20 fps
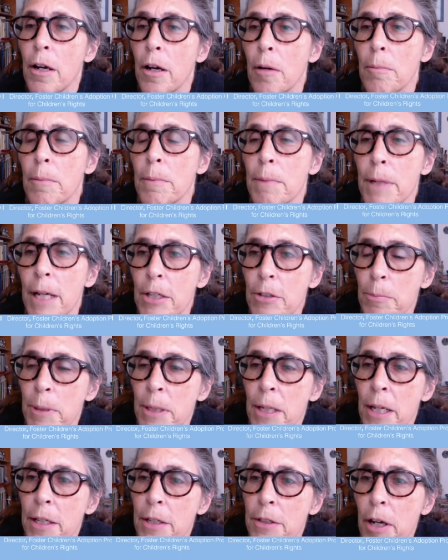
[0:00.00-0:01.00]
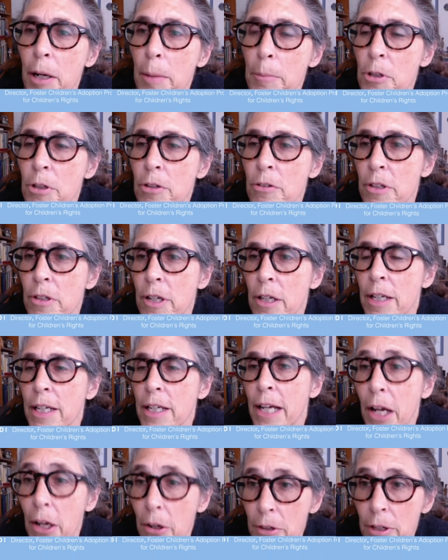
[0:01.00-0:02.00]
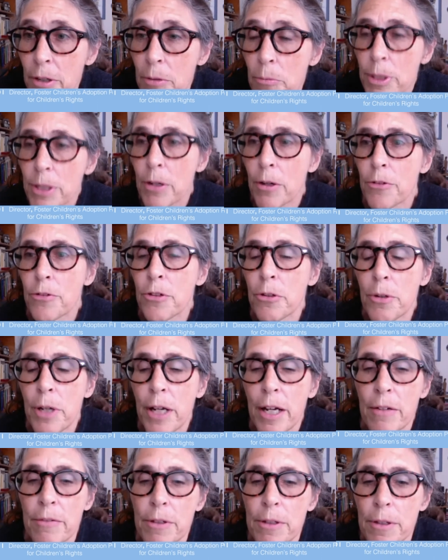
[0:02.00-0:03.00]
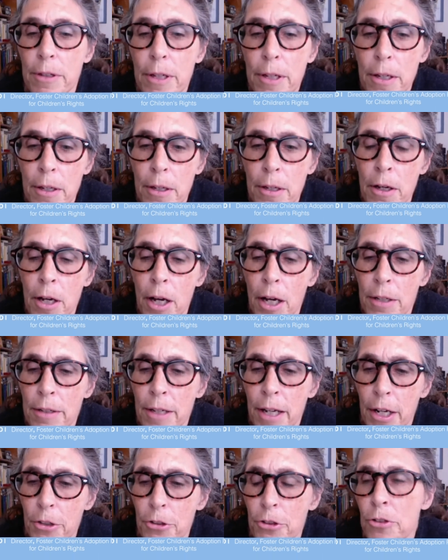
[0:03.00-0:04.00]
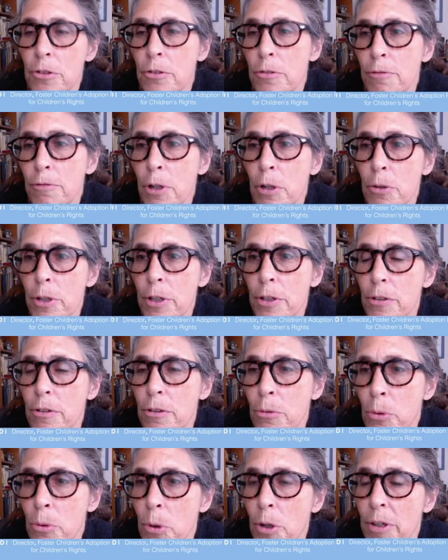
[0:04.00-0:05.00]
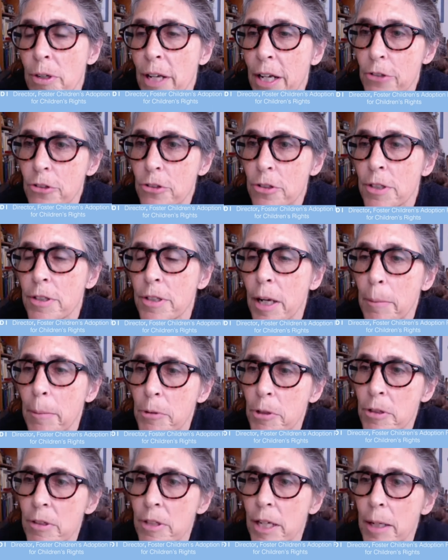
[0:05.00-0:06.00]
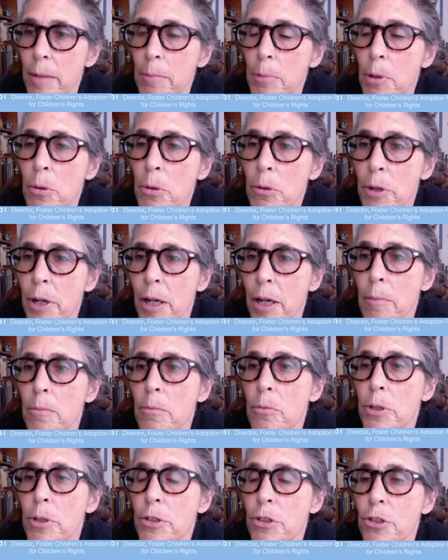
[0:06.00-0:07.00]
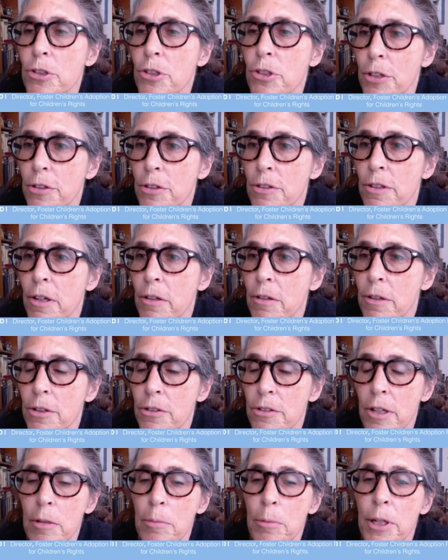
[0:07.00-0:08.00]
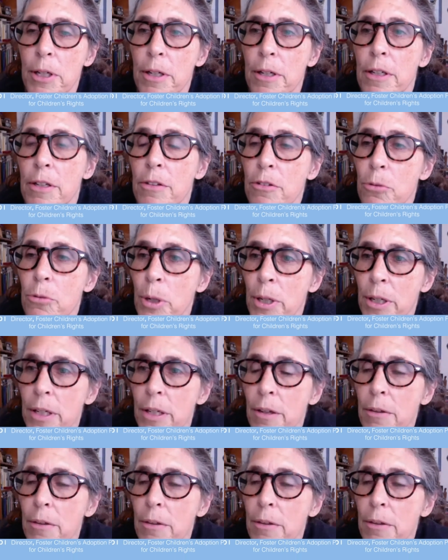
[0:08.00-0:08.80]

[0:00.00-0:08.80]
expedite adoptions in LA County, we also have a national focus through our National Adoption Day program, which just celebrated its 20th